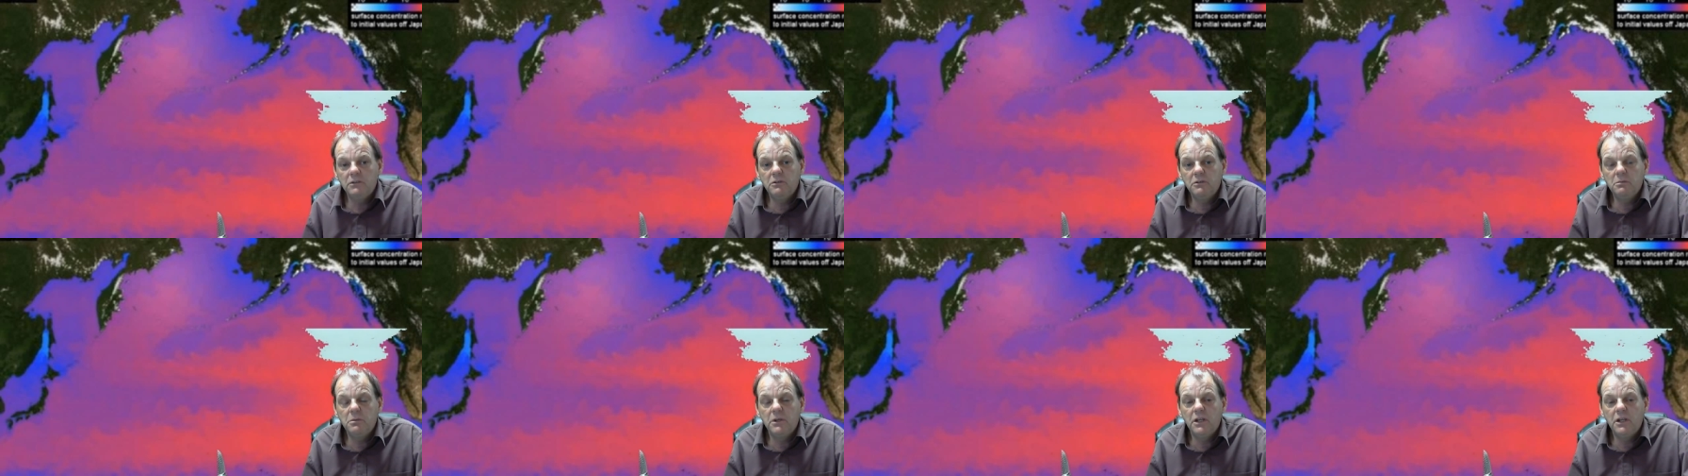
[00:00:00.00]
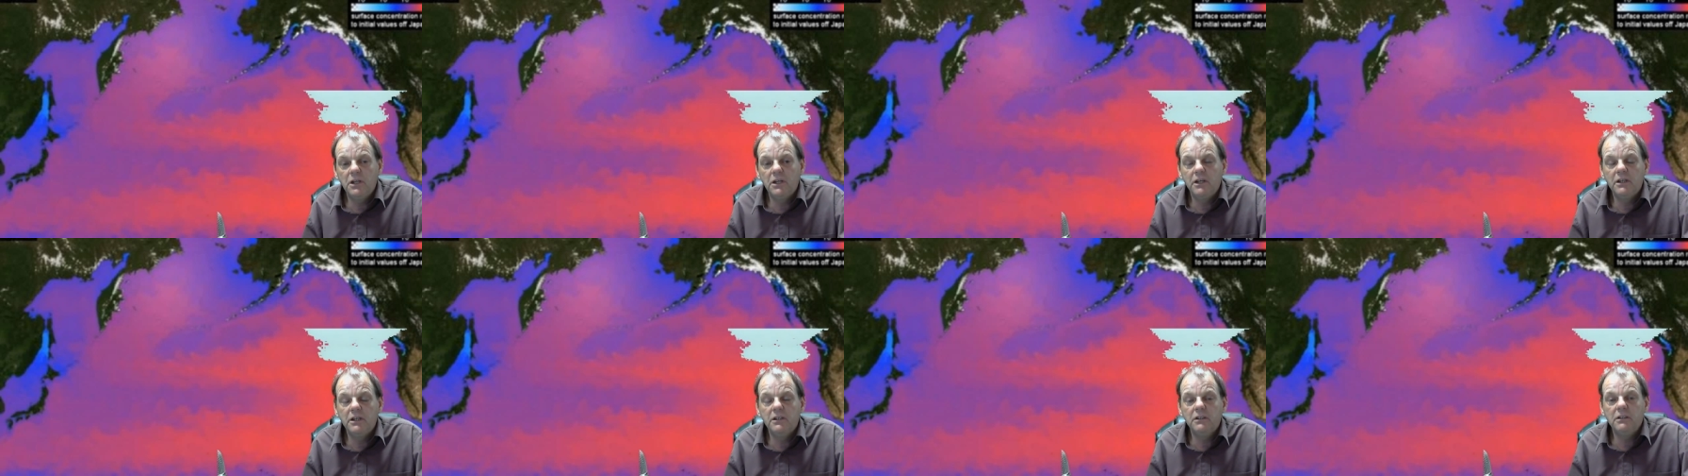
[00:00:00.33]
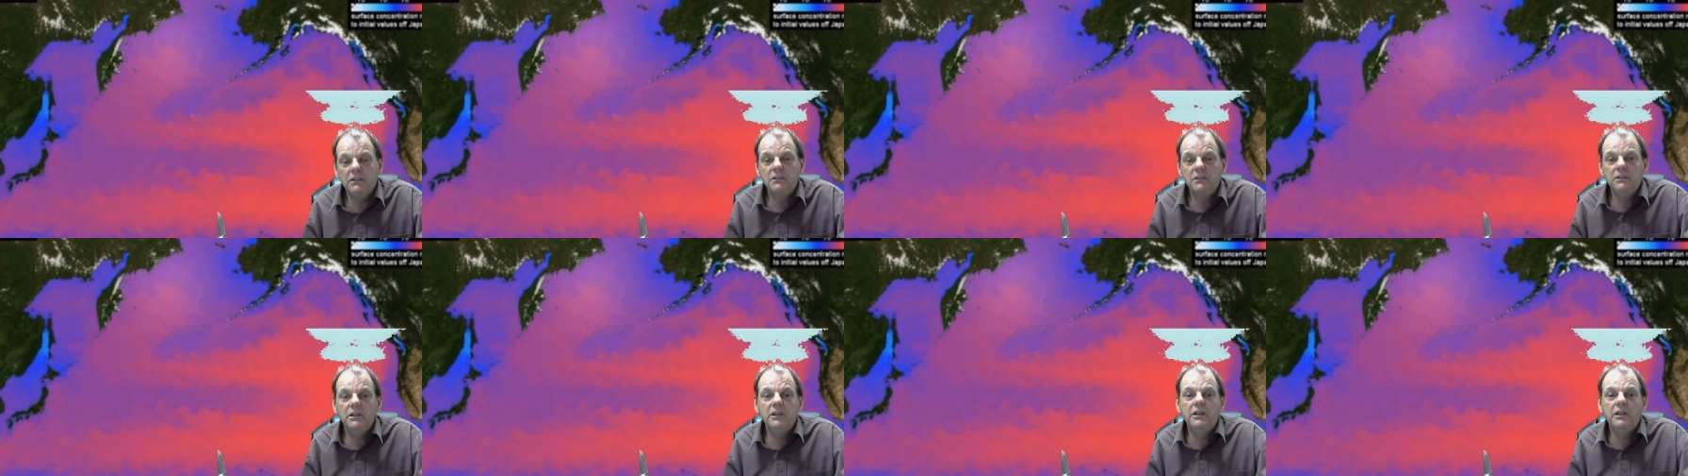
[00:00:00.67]
everybody
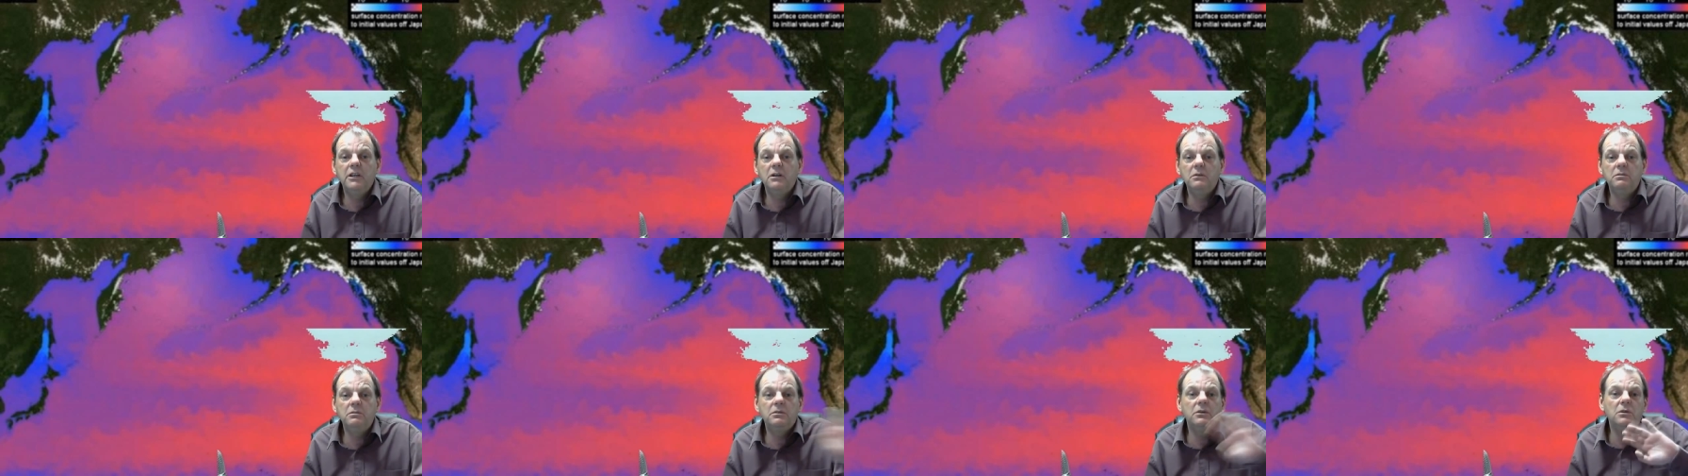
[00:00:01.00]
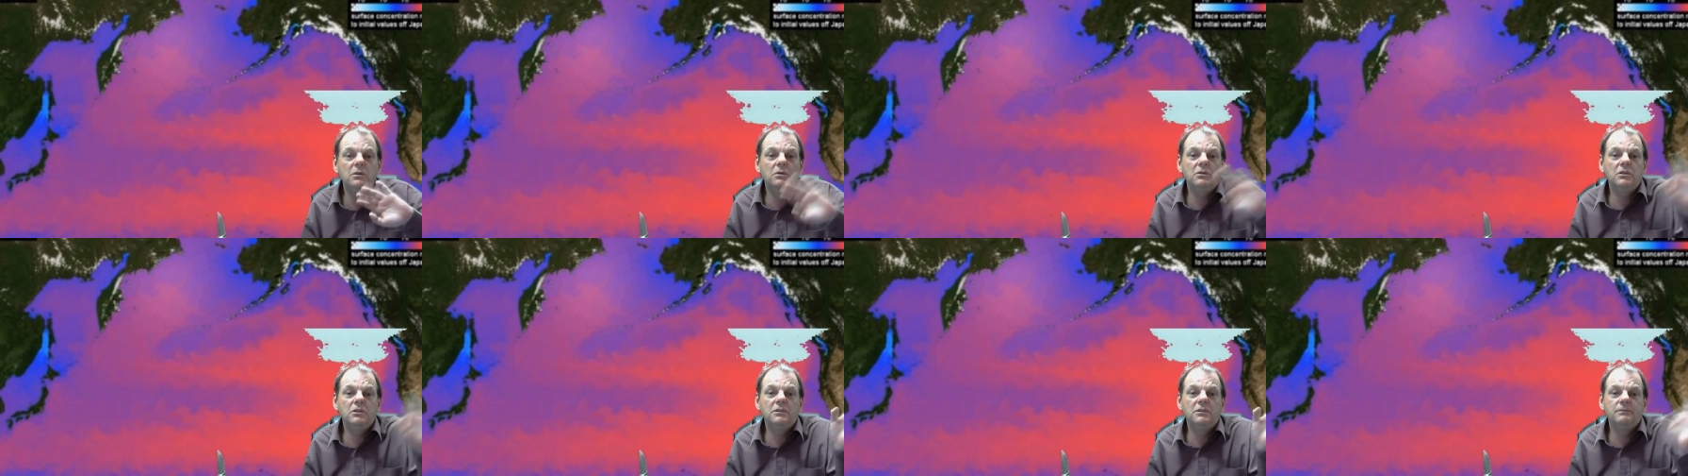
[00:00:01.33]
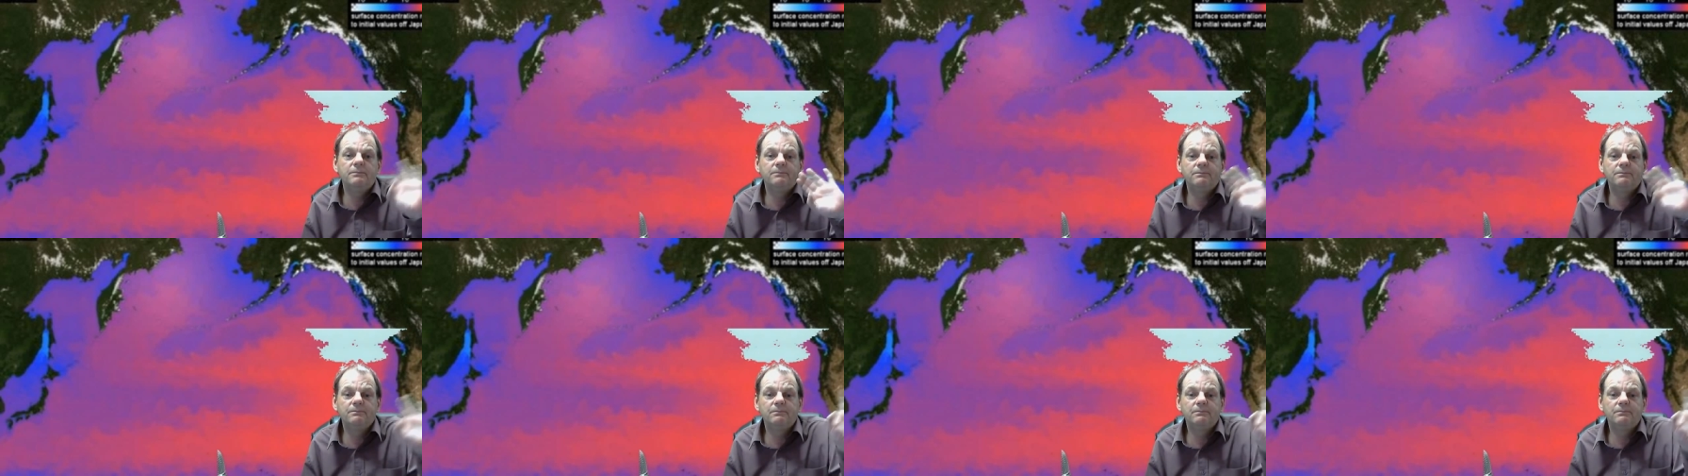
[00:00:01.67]
later. Take care, folks.